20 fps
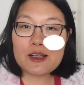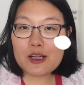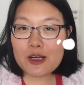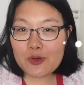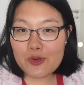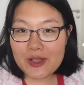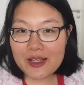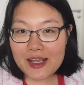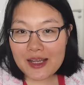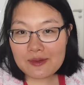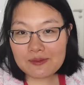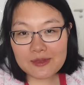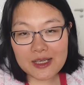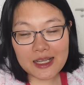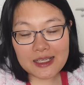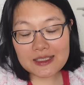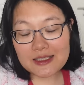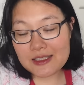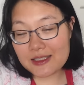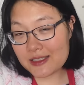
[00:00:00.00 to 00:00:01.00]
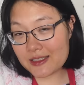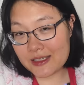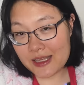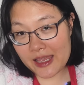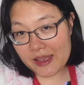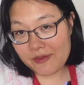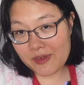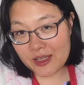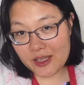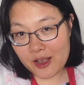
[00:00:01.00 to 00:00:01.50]
Growing up, I didn't
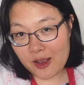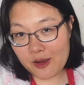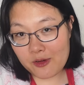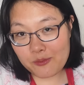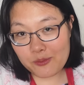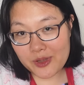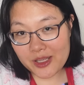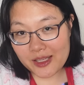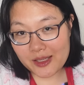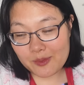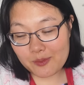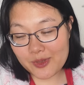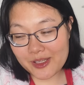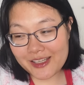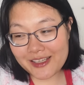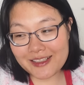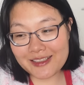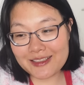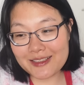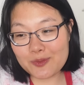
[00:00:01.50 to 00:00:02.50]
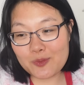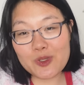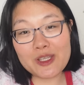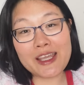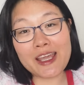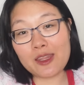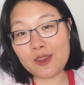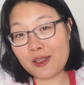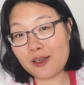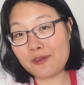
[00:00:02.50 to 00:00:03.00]
have any hobby because we
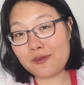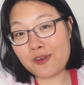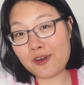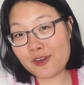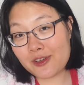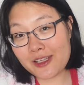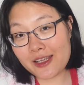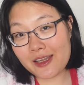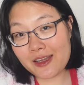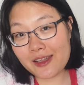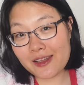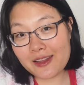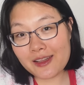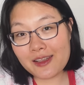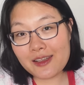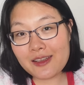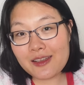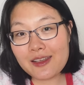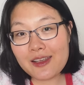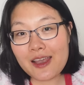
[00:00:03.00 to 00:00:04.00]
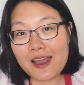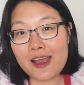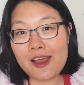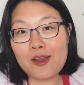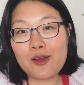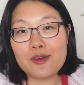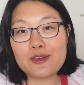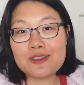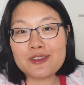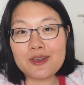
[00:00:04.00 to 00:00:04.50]
cannot afford anything. I
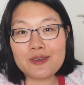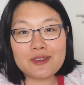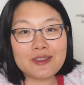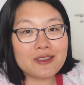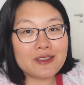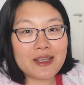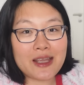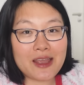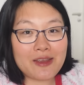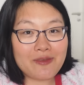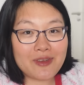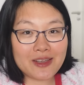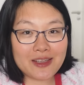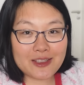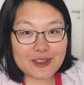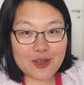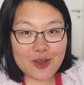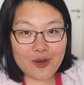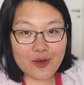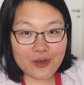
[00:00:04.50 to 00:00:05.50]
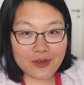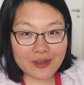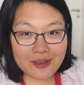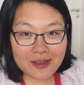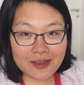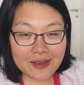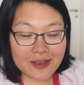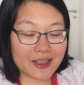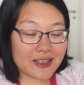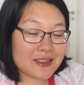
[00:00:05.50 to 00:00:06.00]
also didn't have any toy,
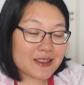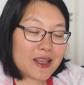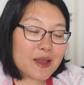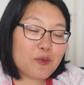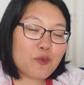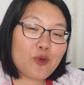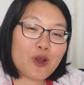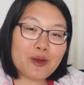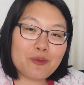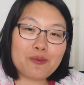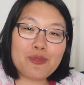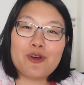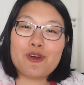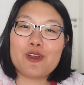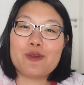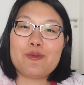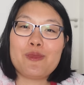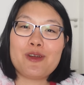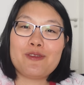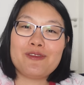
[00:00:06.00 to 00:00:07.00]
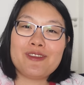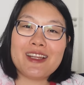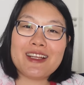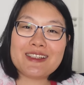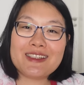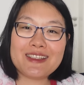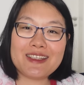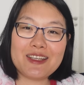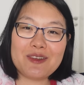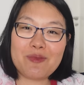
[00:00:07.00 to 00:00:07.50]
except one Pokemon
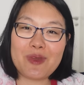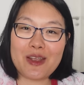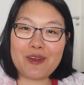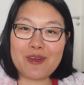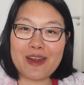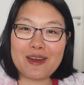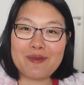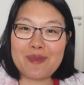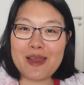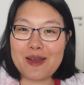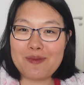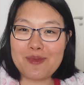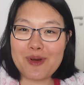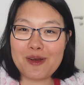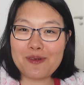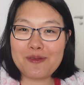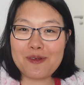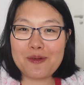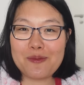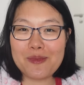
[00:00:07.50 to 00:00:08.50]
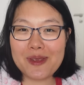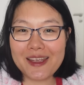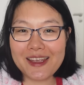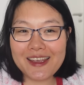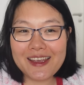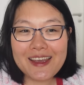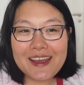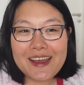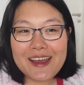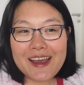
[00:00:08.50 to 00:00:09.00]
plushie my grandma bought for
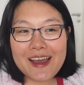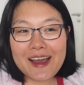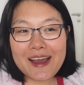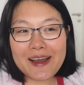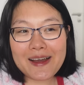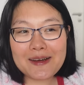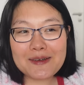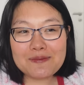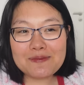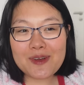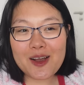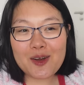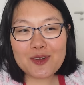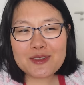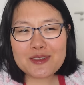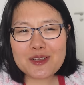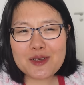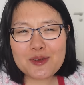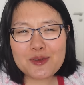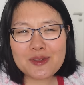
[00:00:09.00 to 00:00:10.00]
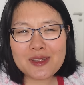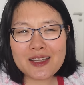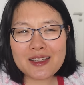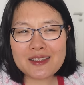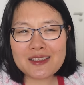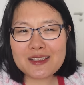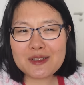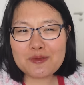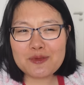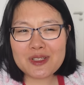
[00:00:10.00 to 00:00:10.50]
me. Um, also, they
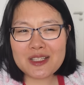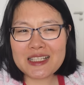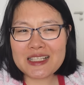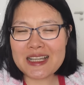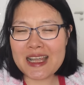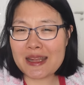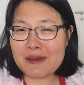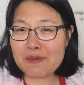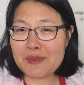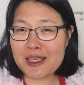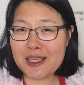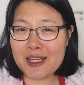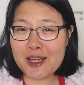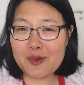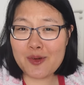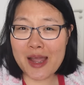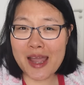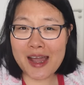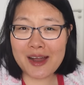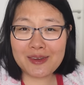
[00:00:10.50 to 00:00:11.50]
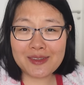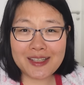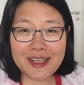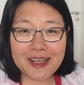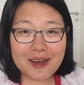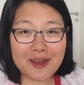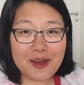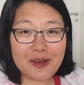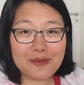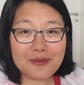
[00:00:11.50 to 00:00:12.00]
didn't really let me go out
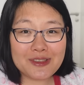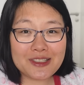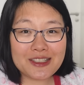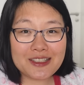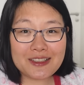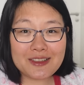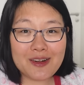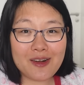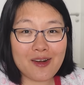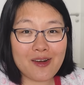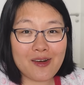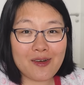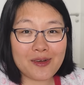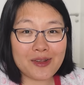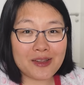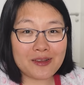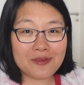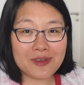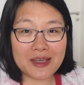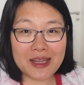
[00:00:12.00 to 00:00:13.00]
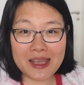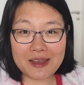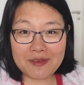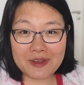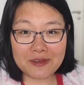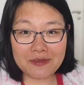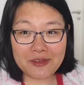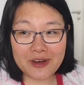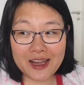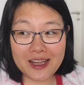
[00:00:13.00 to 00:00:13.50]
that often or even
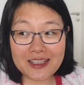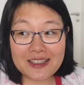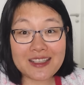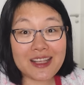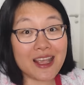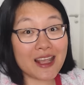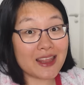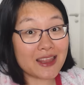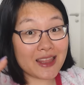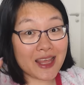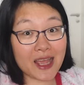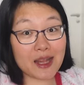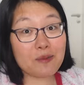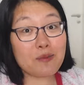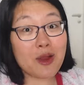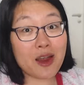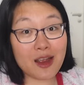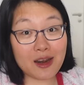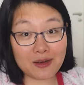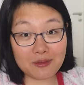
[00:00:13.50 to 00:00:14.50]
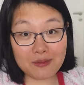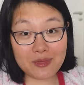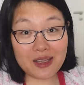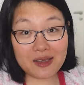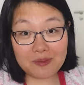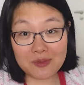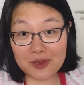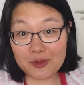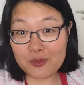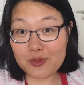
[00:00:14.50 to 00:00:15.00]
having friends, and that part
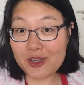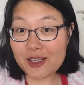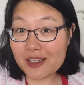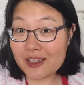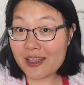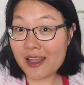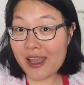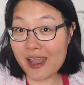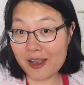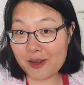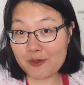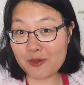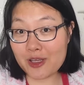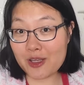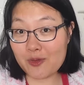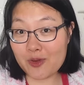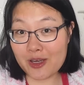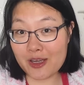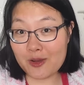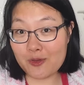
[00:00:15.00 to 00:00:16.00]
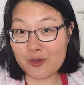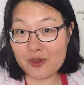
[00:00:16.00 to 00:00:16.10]
made me really angry when I